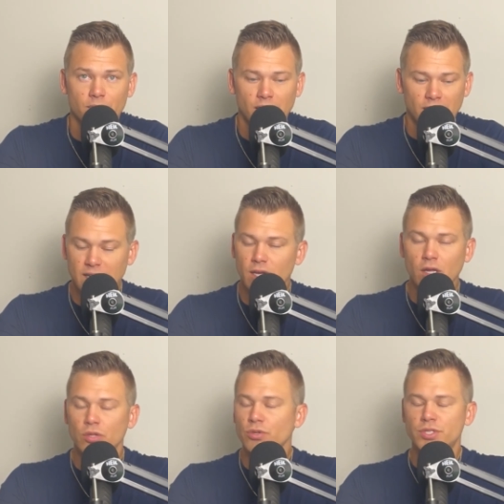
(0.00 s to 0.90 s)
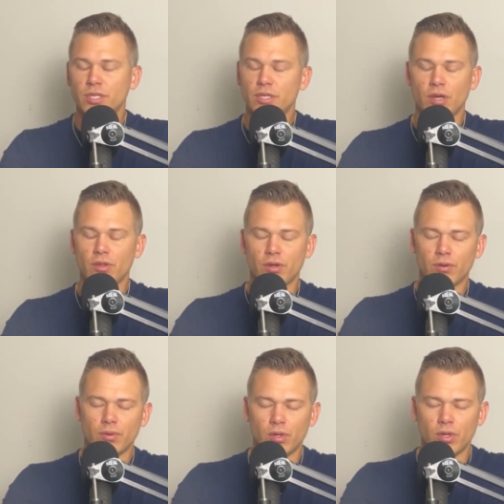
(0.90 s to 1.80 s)
And in conclusion, you know,
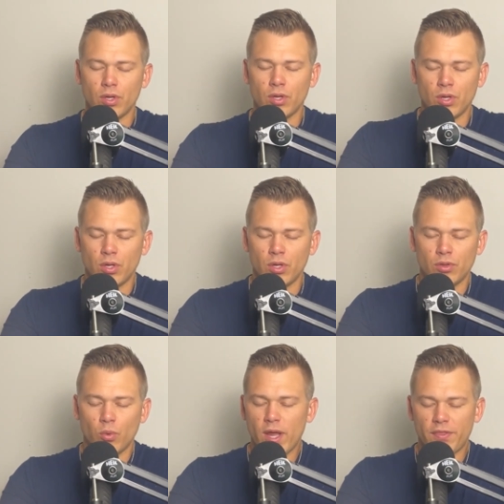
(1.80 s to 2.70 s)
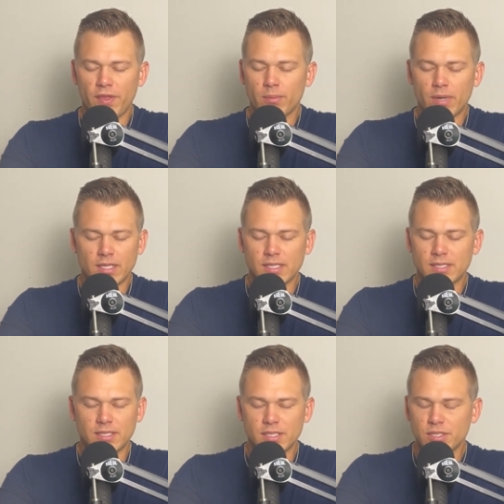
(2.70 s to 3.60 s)
the the way to think about this is just to